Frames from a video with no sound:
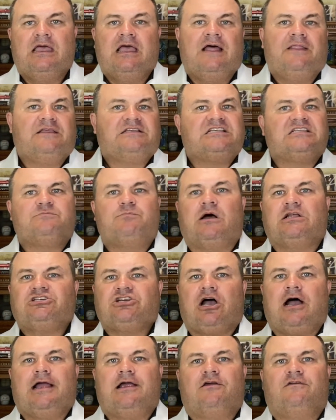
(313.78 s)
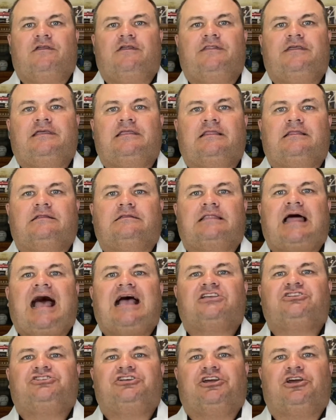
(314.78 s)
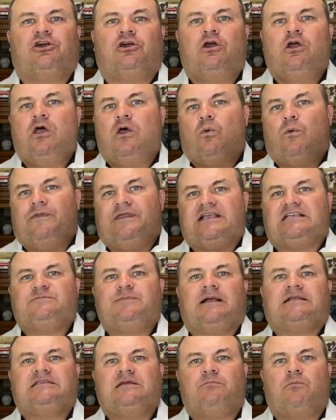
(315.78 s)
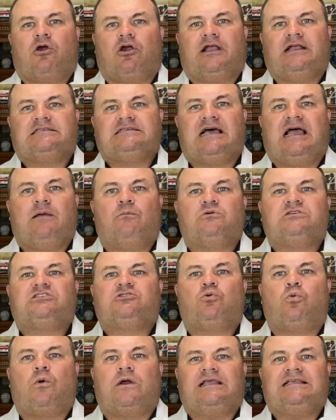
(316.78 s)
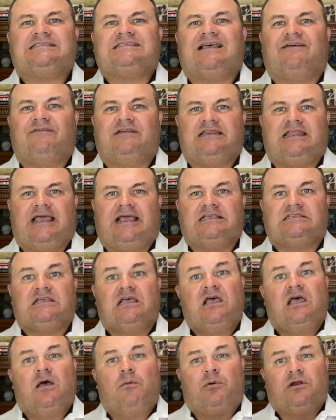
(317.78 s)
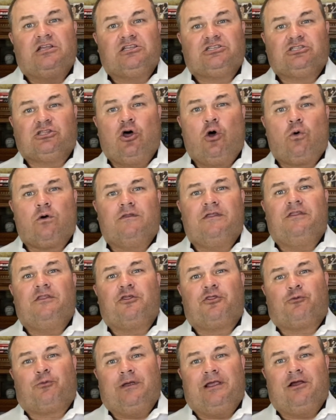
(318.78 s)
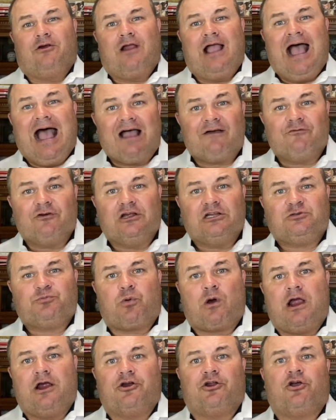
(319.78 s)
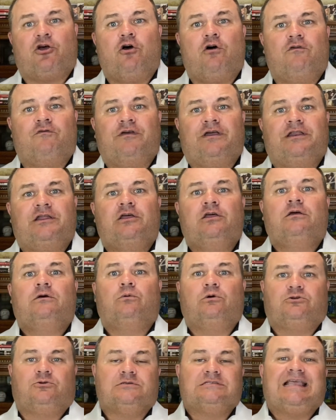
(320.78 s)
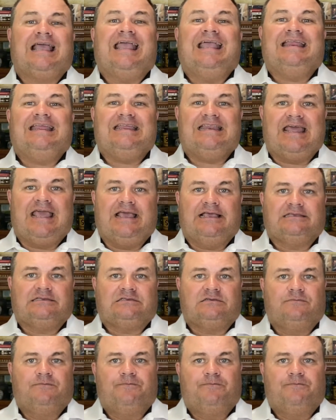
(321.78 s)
This is much higher than the last year when the expected market time was 27 days, but is lower than the 3-year average prior to COVID, which was 80 days.